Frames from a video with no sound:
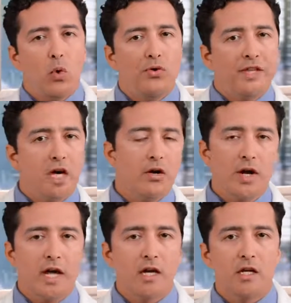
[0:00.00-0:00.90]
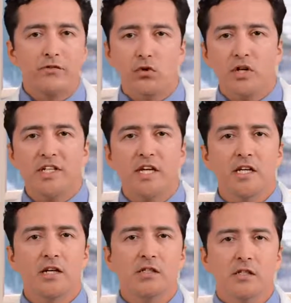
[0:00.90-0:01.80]
On the other hand, if you are
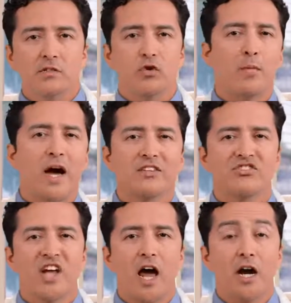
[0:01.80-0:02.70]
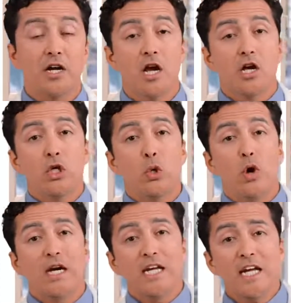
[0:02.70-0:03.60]
taking insulin from outside, you
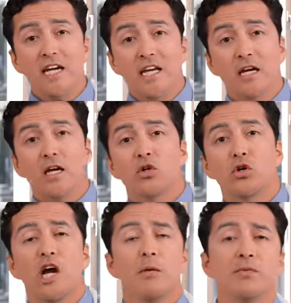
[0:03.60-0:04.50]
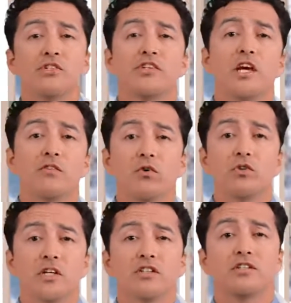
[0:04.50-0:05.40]
are eating to compensate for
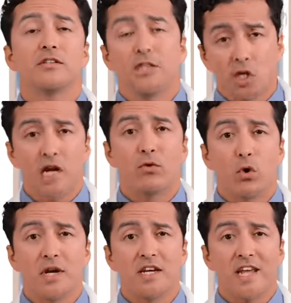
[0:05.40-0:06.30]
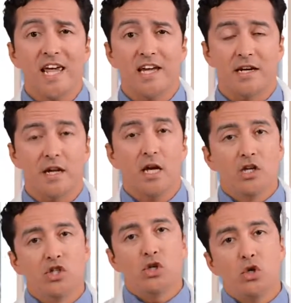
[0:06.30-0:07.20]
the insulin that you have already taken.
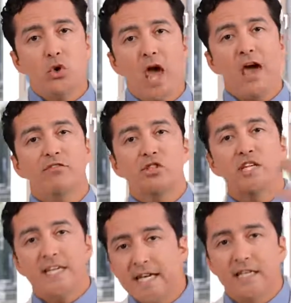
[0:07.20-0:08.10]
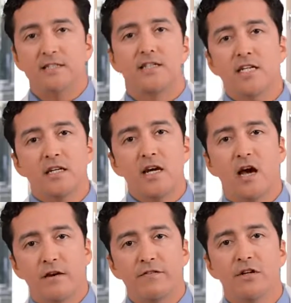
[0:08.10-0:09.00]
So you have to eat
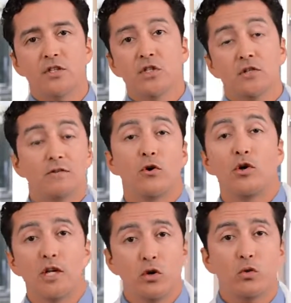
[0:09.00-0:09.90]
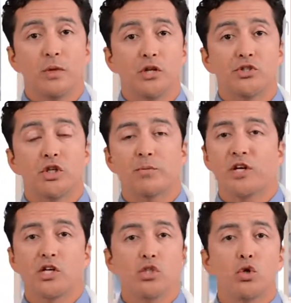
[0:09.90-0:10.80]
enough to avoid the low blood sugar
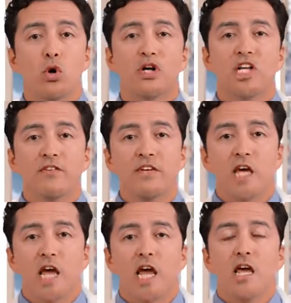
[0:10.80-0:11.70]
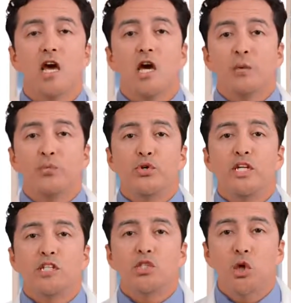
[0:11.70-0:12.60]
because you are giving a
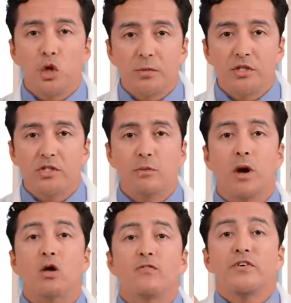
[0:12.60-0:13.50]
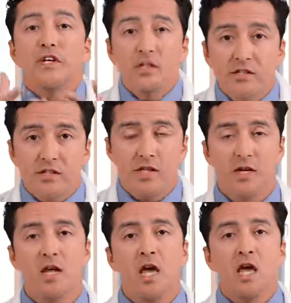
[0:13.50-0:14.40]
predetermined amount of
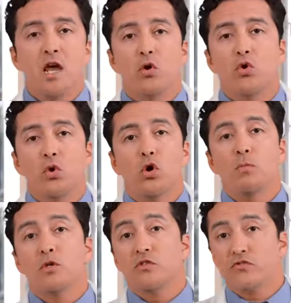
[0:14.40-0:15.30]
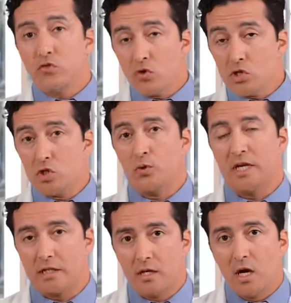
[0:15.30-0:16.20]
insulin and you're almost forced to
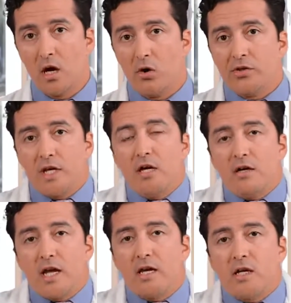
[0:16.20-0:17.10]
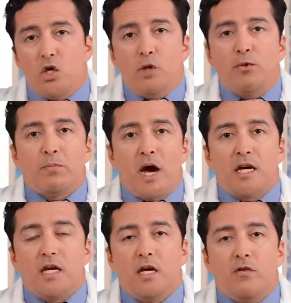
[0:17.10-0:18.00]
eat. On the other hand, the human
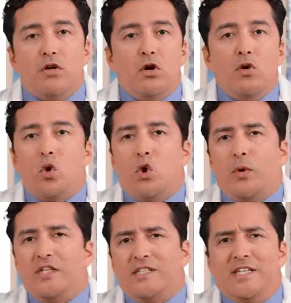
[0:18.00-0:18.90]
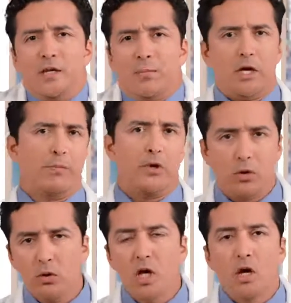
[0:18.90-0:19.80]
body, we don't always eat a big
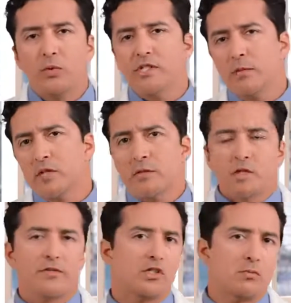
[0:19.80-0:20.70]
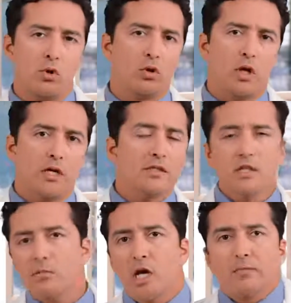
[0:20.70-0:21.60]
meal. We sometimes have a small lunch,
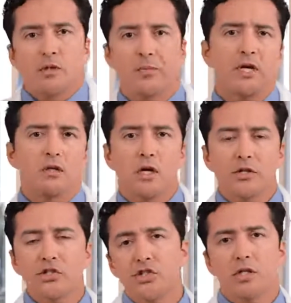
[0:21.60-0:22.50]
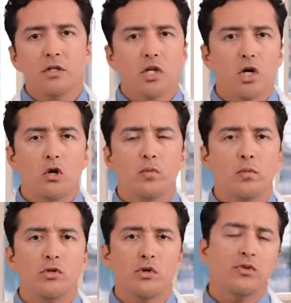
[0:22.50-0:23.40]
sometimes a big lunch, and
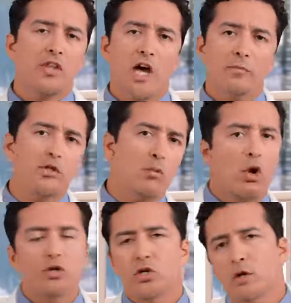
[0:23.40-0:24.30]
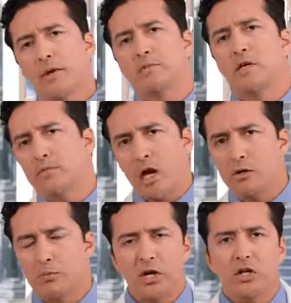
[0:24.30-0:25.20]
most of the time small dinner, but
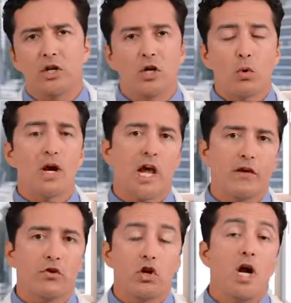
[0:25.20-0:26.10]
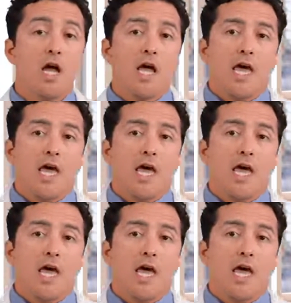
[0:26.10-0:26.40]
sometimes big dinner, whatever.